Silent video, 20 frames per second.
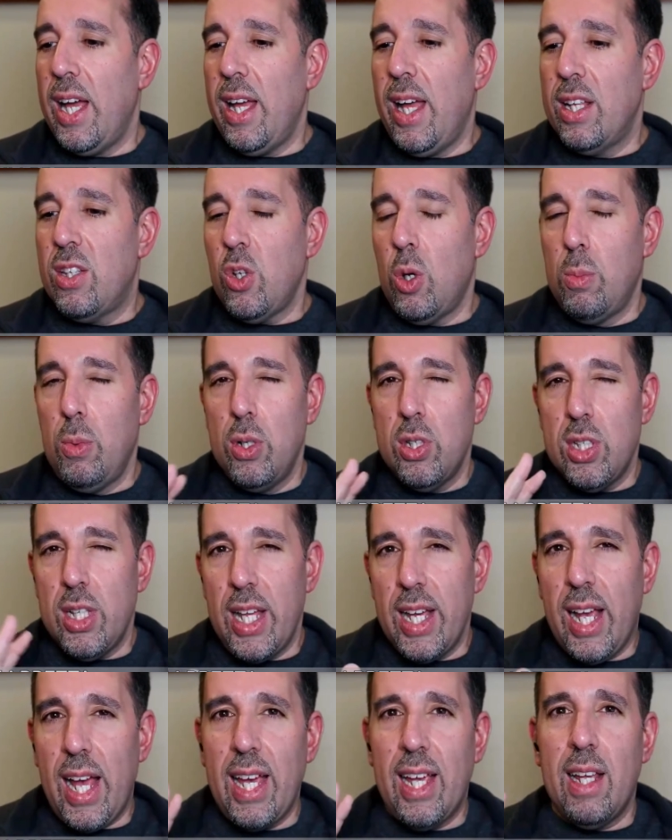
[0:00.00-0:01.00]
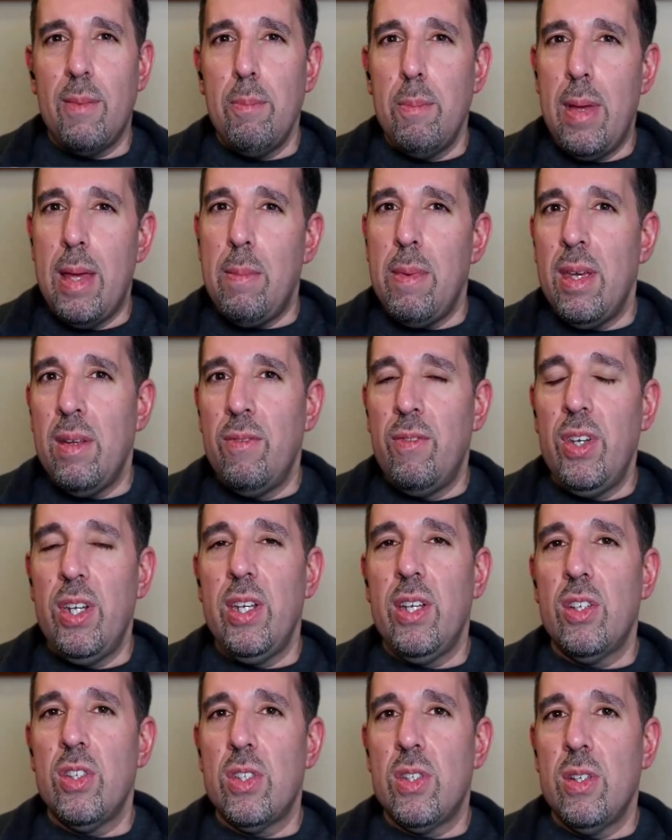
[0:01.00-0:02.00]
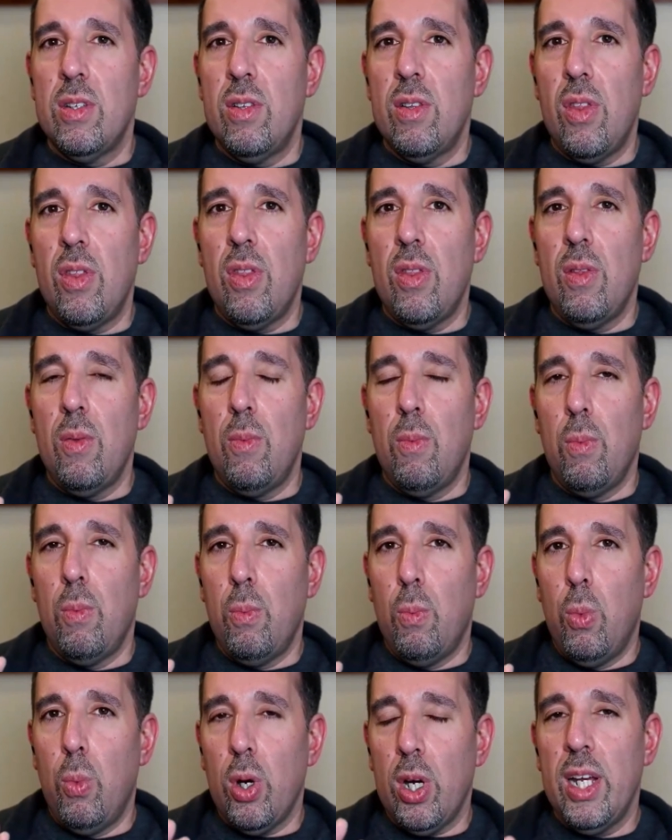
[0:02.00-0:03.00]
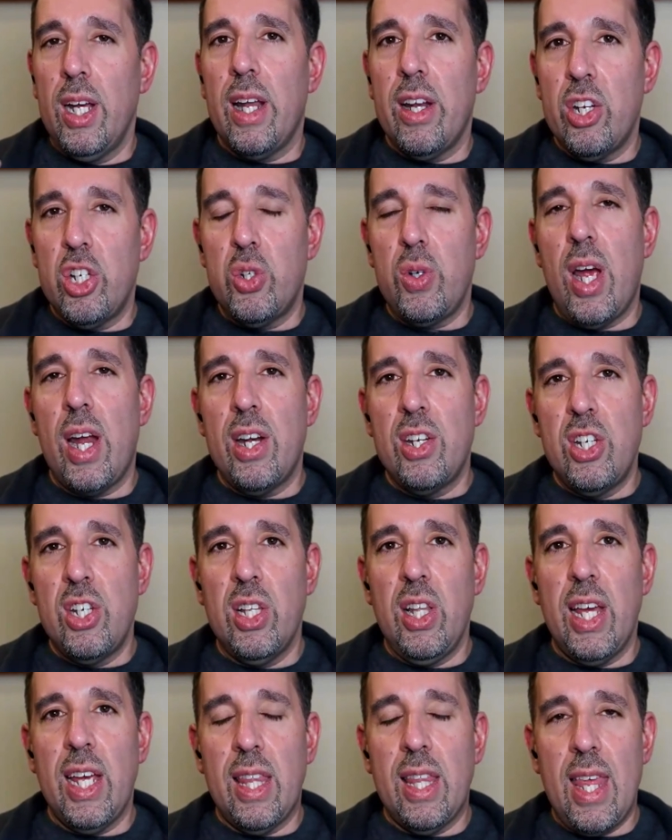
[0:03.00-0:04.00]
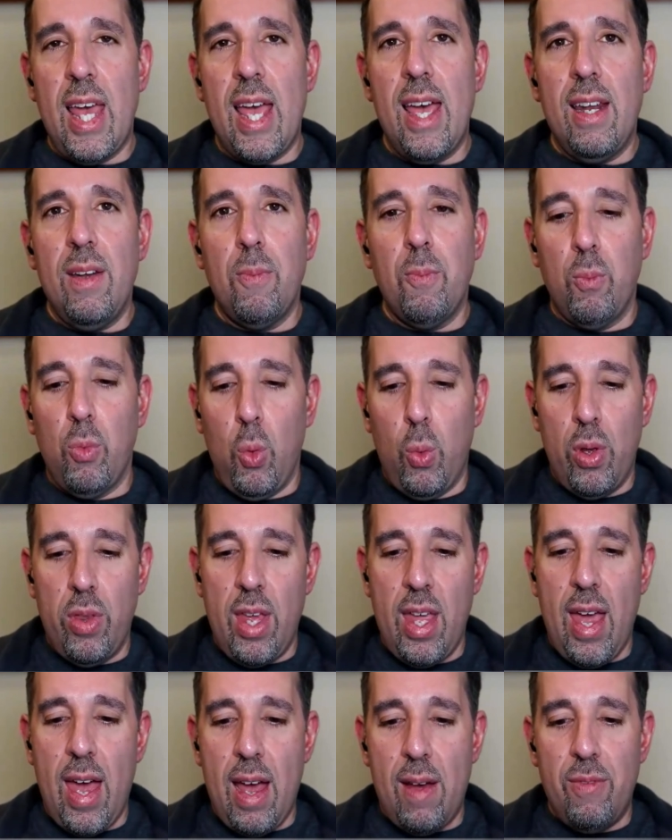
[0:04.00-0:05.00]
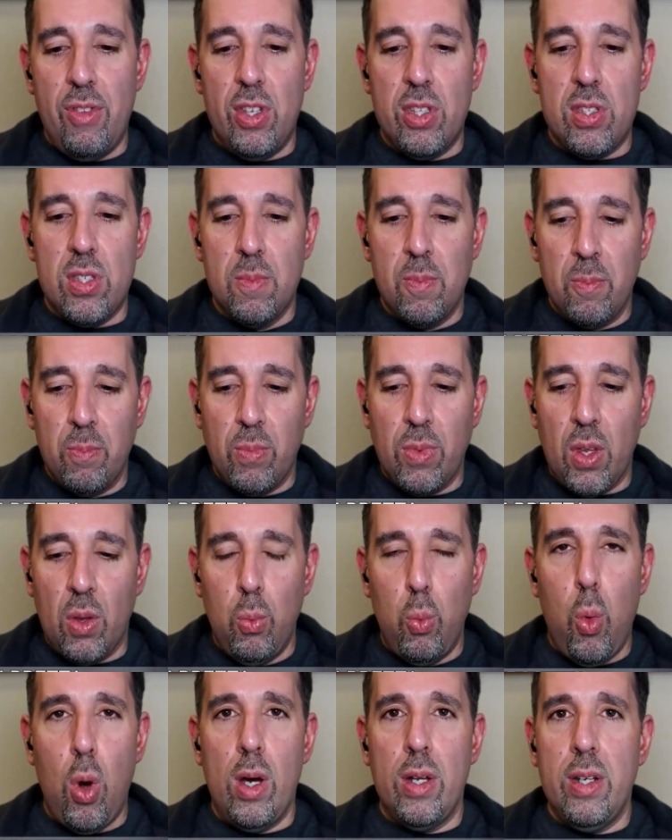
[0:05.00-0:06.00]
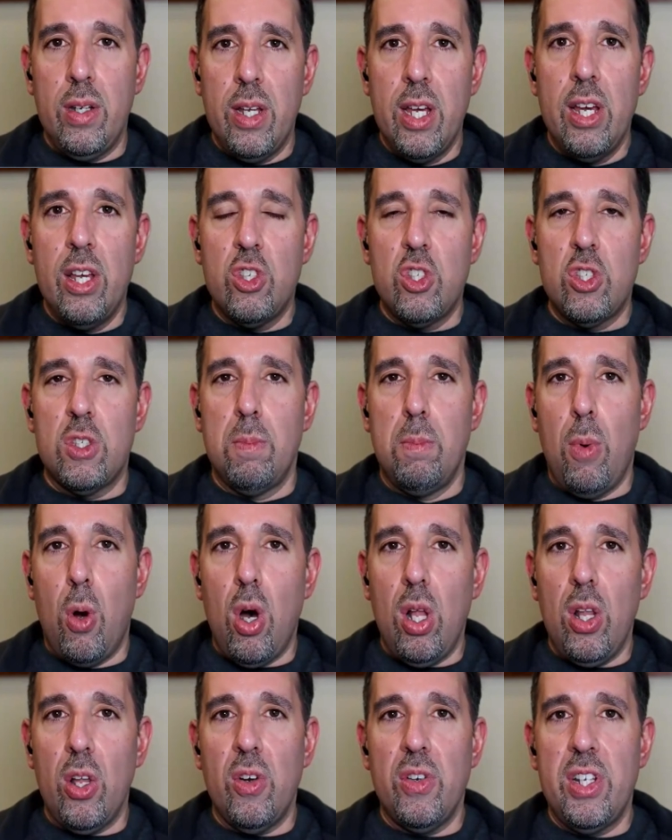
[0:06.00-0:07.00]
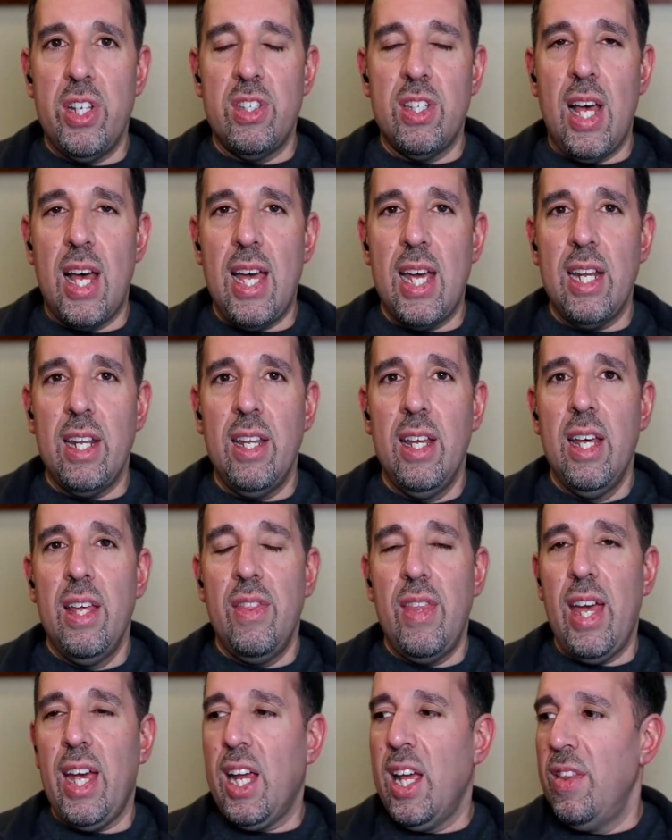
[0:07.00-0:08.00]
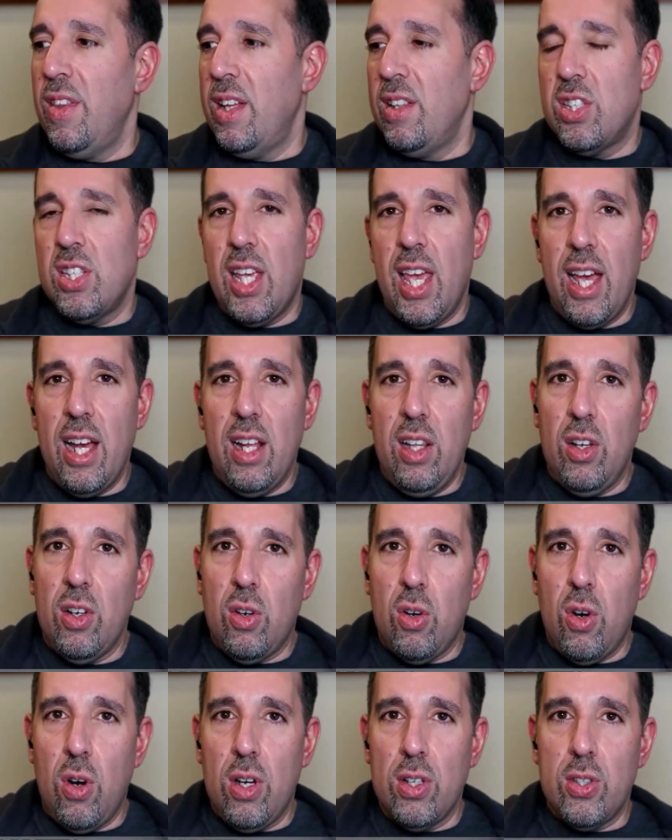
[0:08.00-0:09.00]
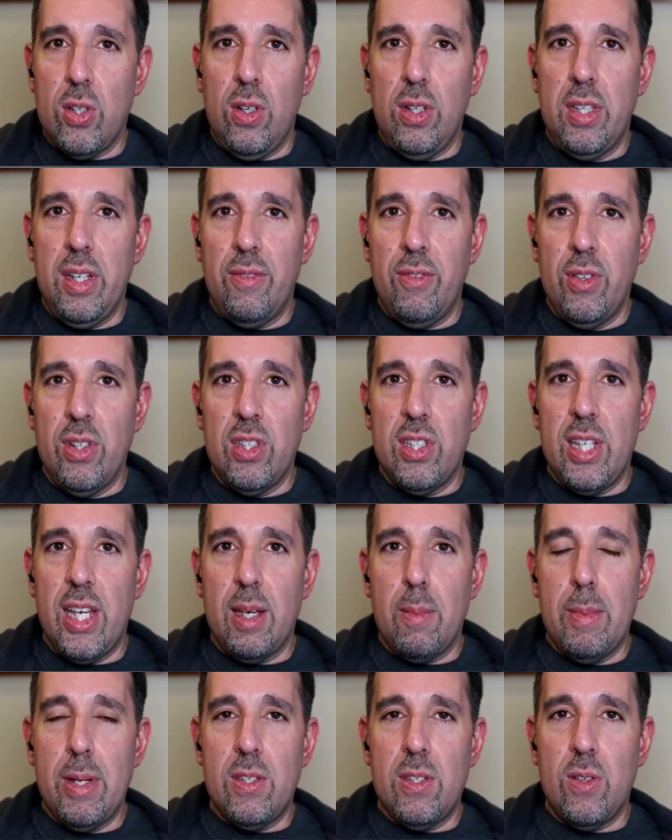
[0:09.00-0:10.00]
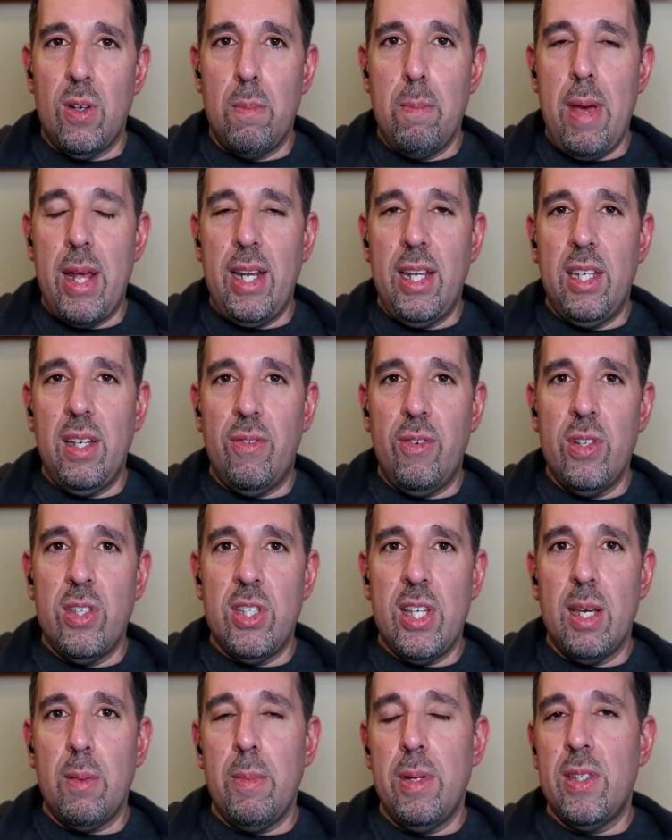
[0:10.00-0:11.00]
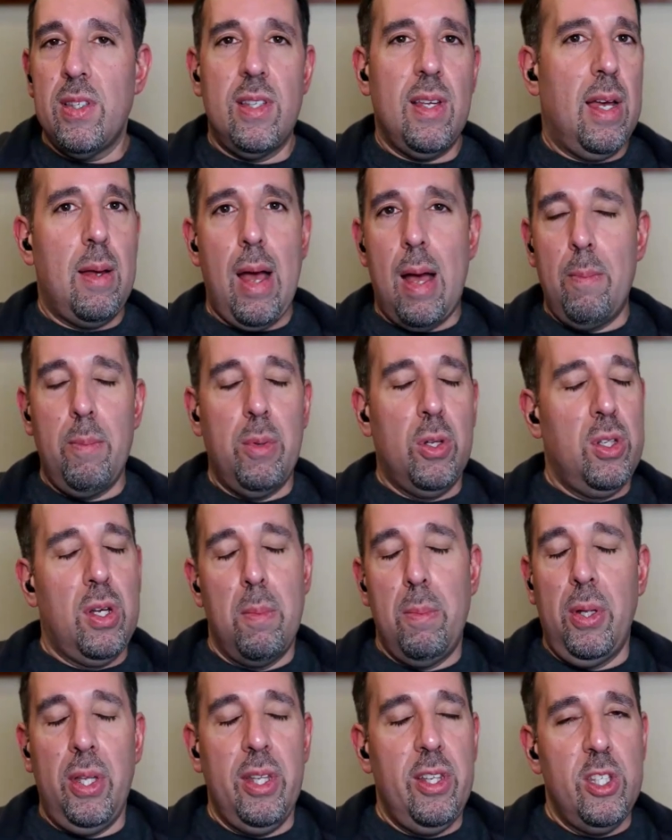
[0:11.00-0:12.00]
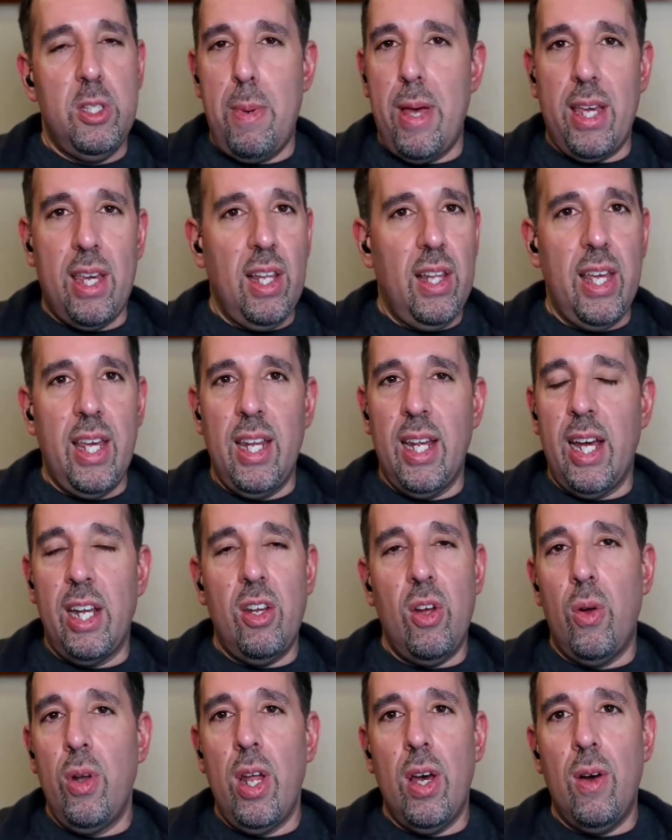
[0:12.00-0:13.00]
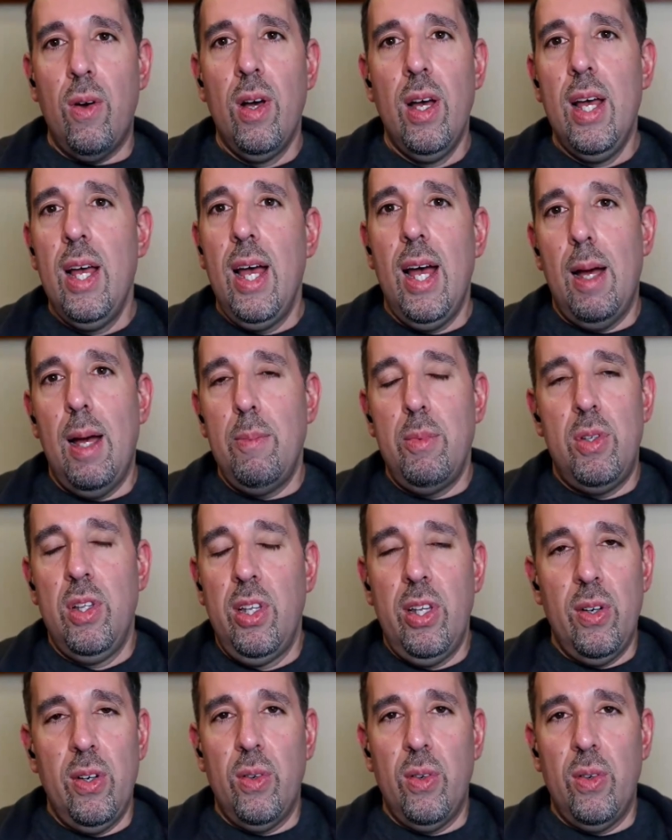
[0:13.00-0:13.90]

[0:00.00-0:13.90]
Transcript: it's almost like i maybe nvidia's working on a strategy like that where mm. they have this one smaller design that can then scale across all different segments or many different segments uh, i'm mm. completely speculating i don't know i'm mm.